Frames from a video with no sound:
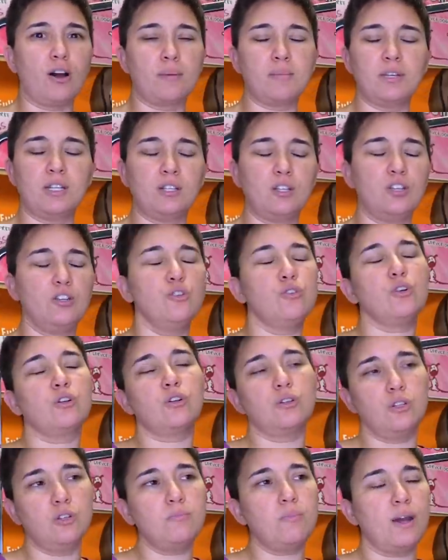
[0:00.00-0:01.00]
I mean,
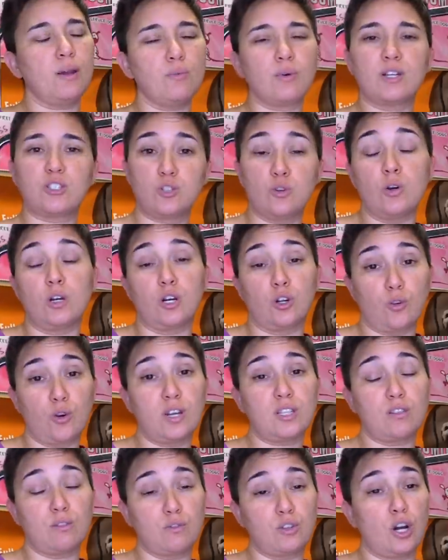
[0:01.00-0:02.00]
you might rescue an
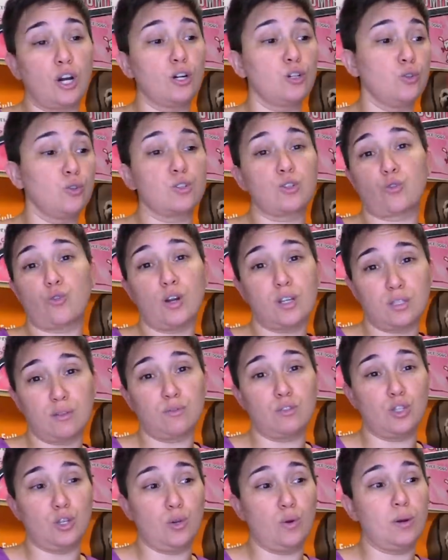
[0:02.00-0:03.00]
aggressive dog who's
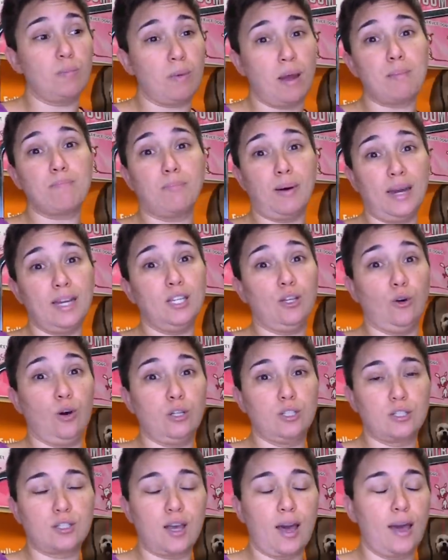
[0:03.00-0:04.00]
aggressive to you and might bite you
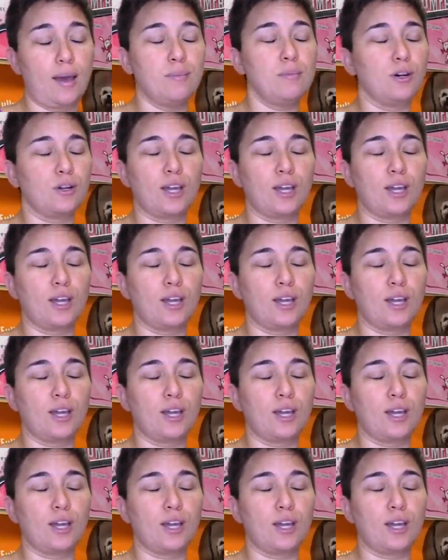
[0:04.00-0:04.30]
all the time.